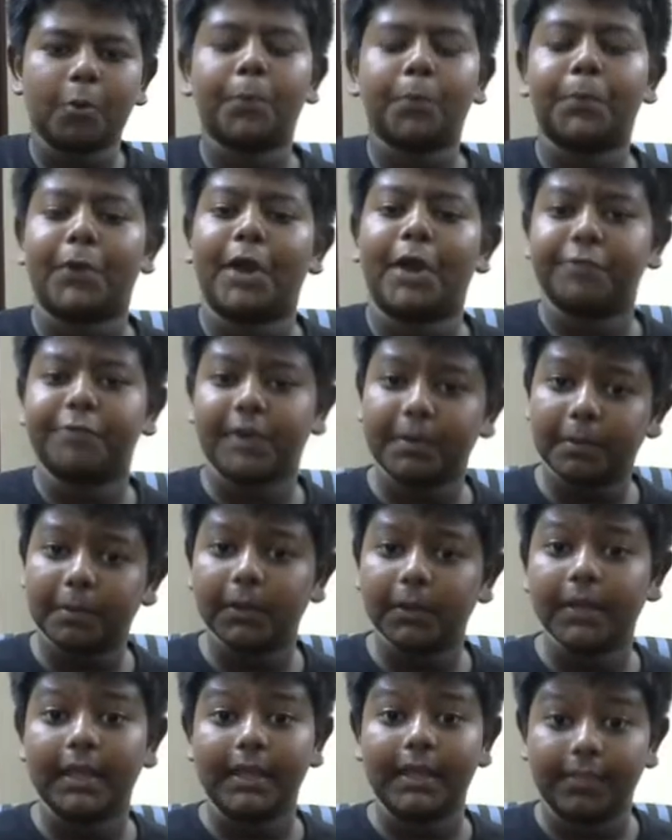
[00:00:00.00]

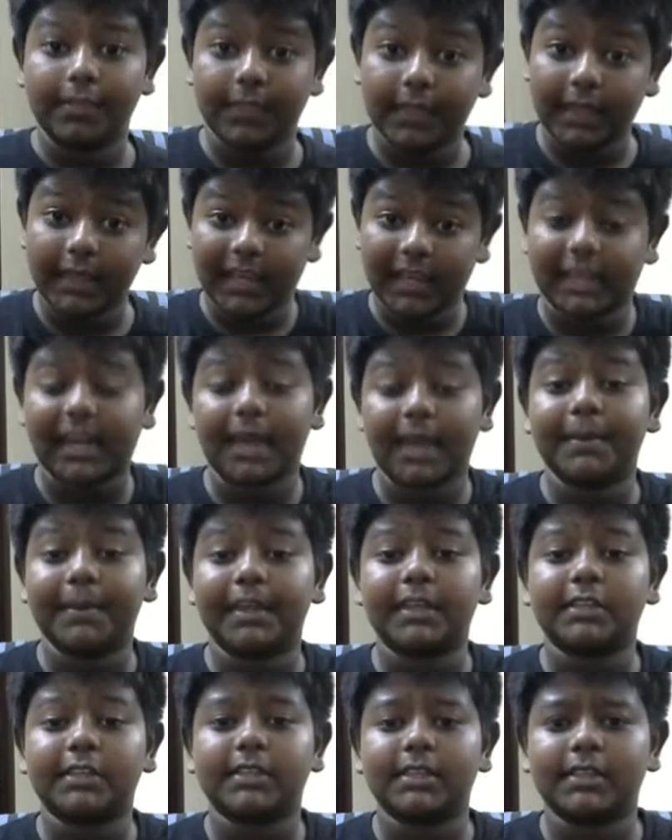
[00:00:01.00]
profitable in the
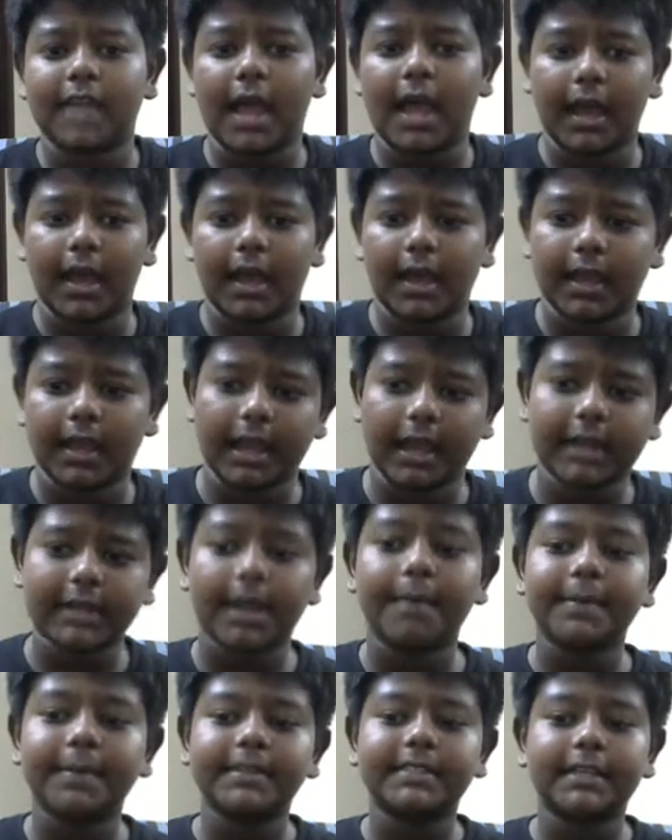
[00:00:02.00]
economics
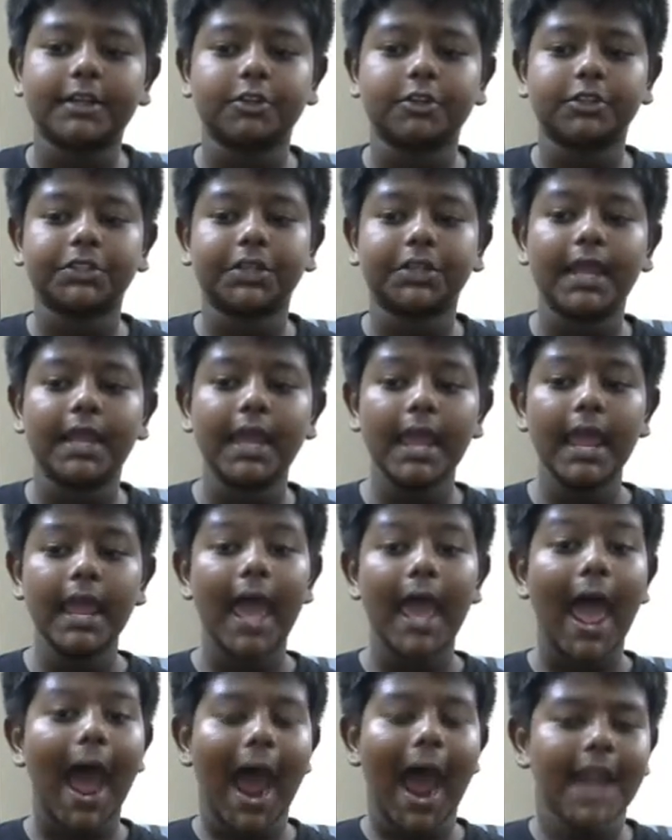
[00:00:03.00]
industry,
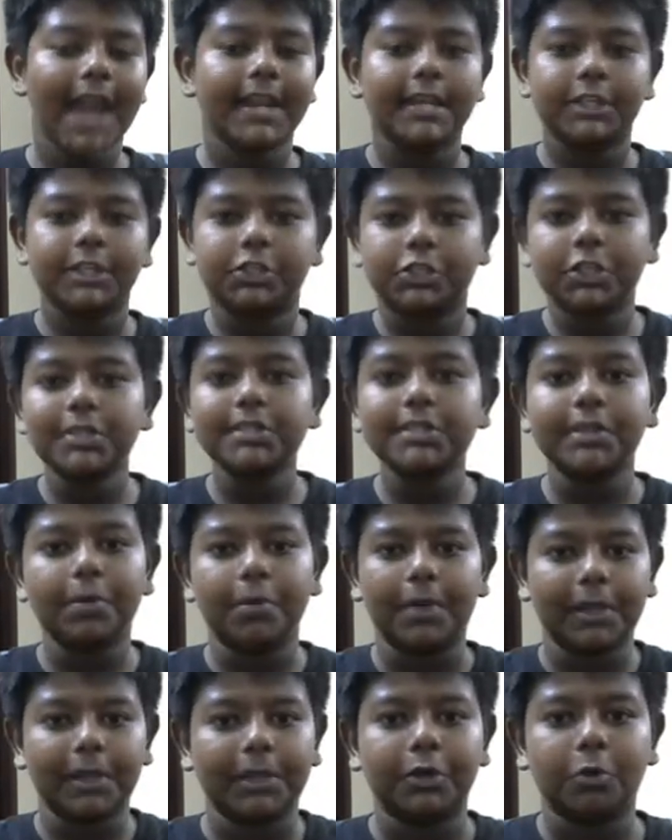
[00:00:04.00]
and it's just a
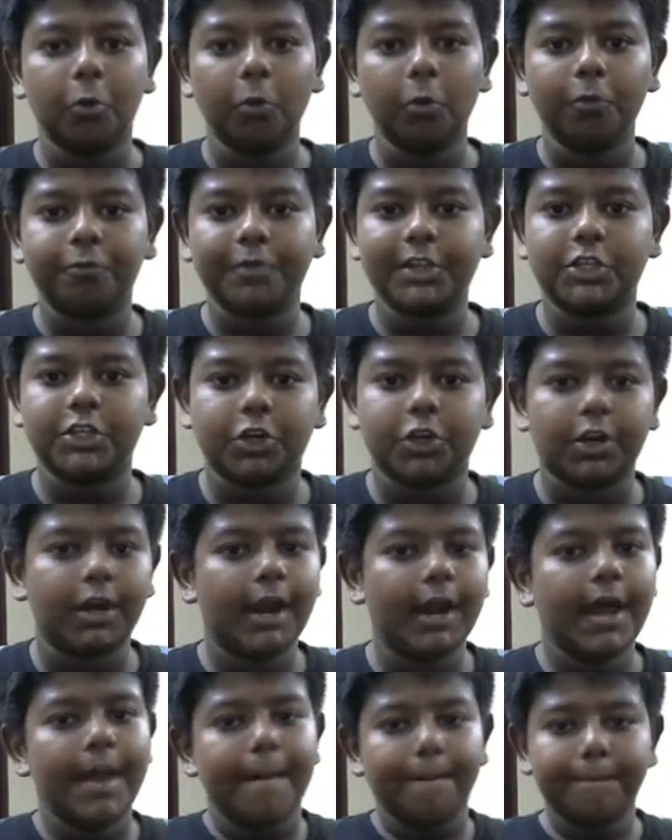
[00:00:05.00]
really cool
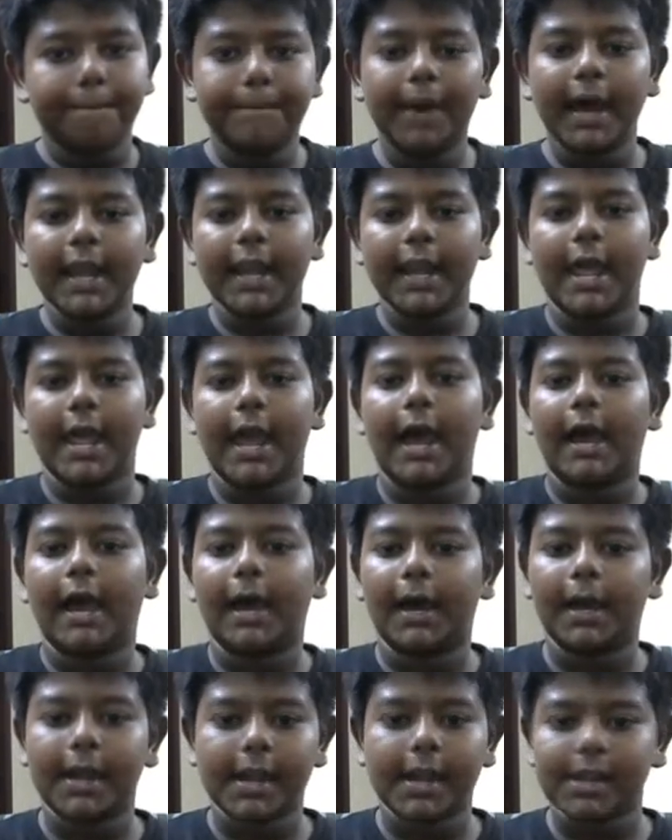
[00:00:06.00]
feature. But
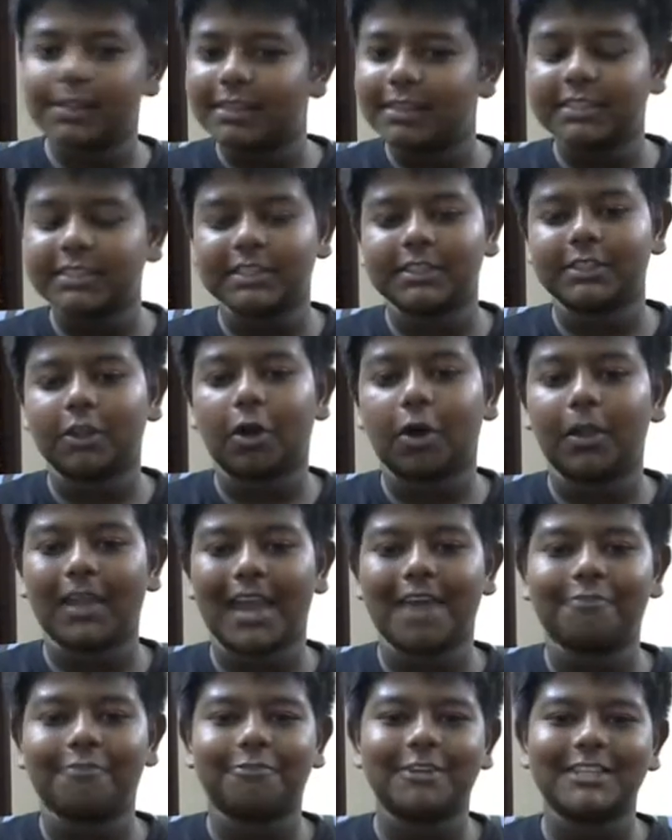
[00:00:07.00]
this is all
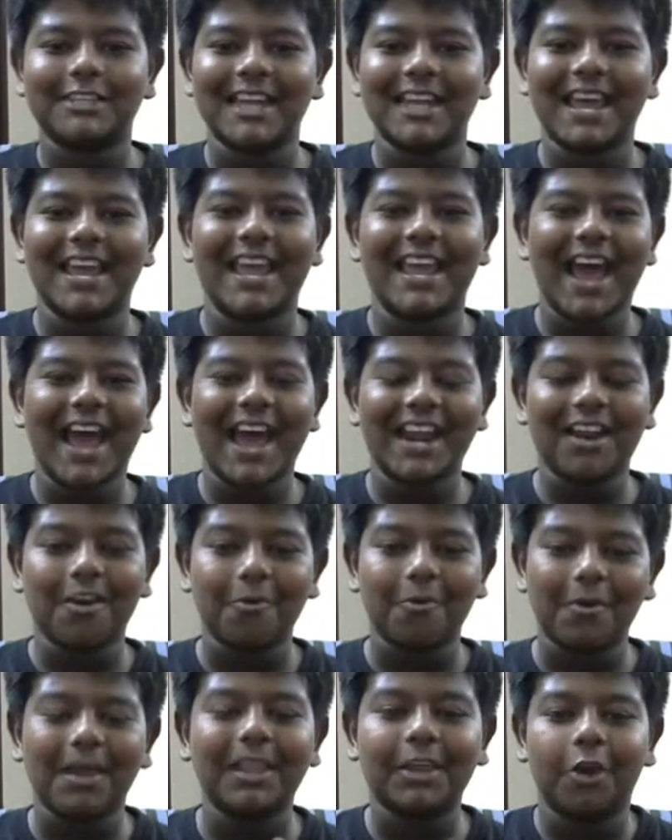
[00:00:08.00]
I have for today, and I
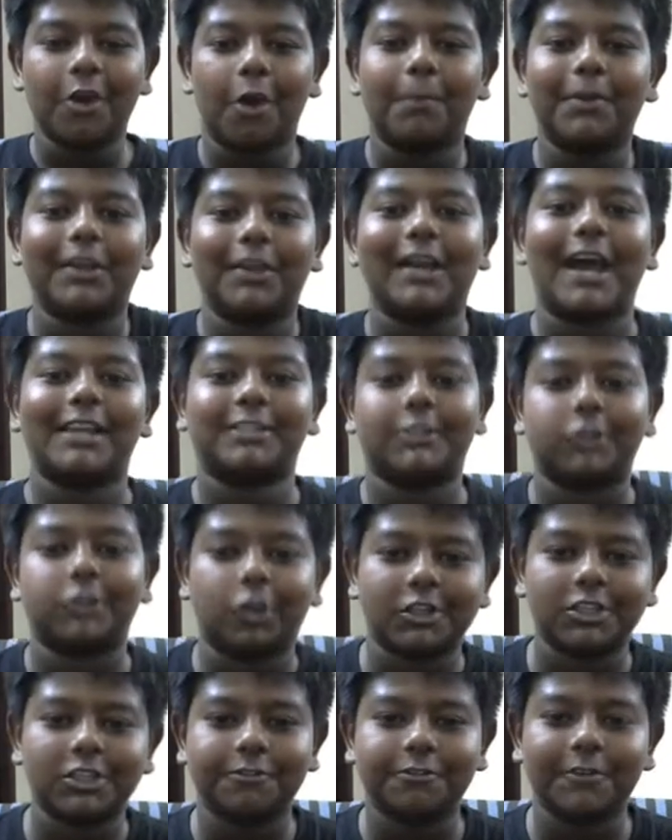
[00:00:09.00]
really hope you guys
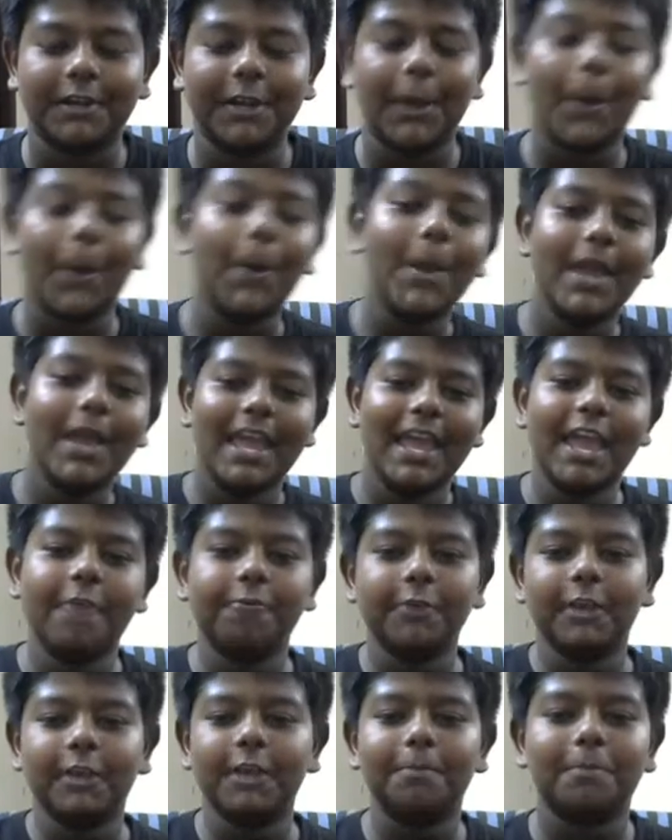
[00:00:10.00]
enjoyed this video.
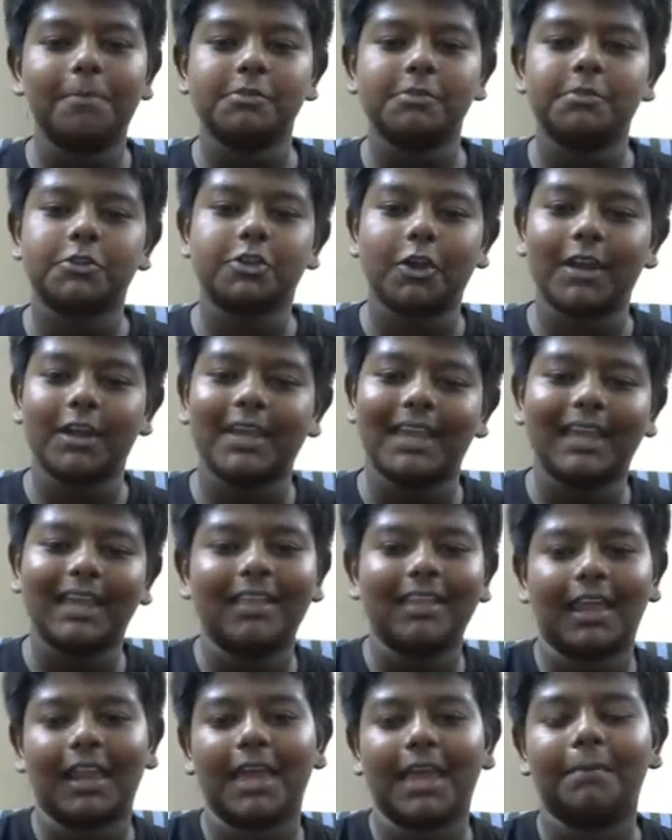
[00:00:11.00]
If you did, please be sure to
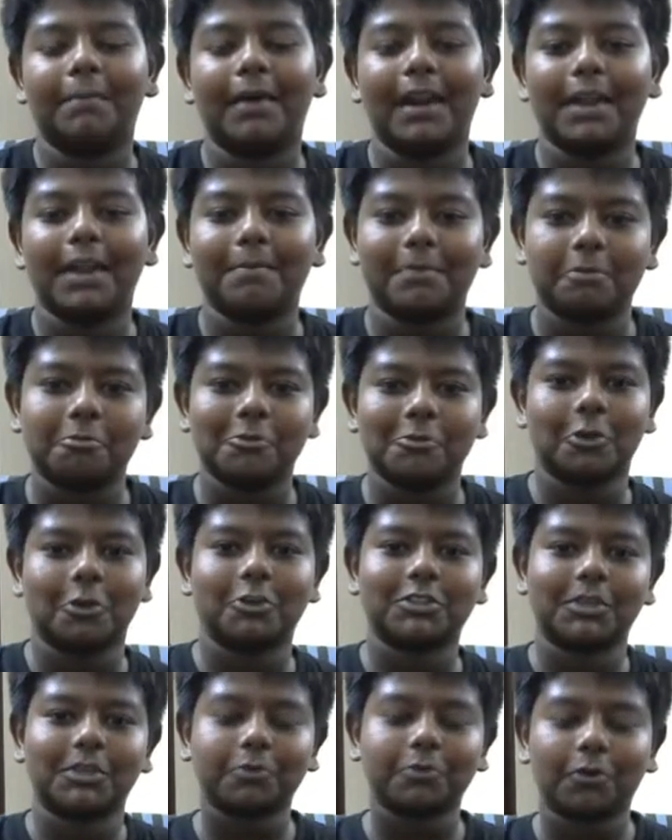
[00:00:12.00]
hit that like button, please be
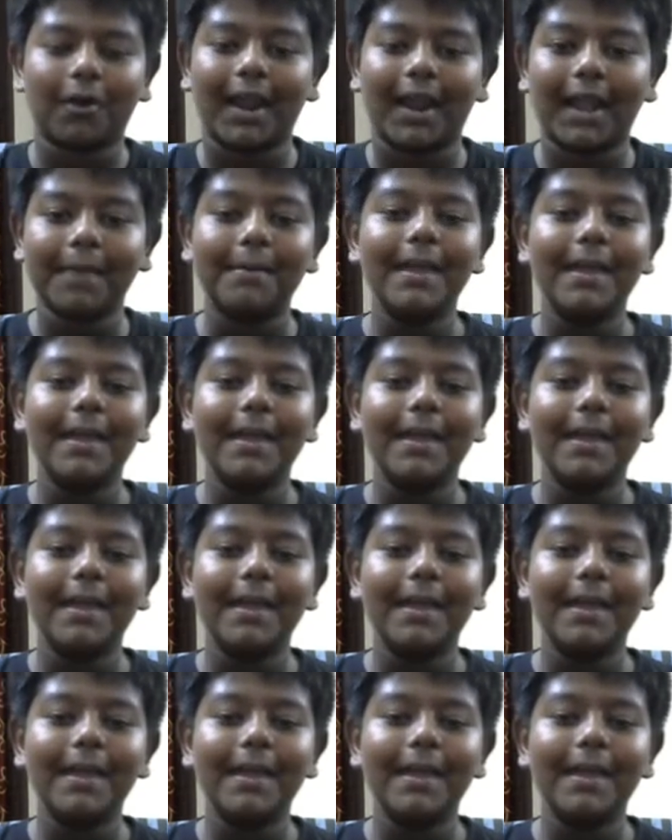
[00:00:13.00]
sure to subscribe.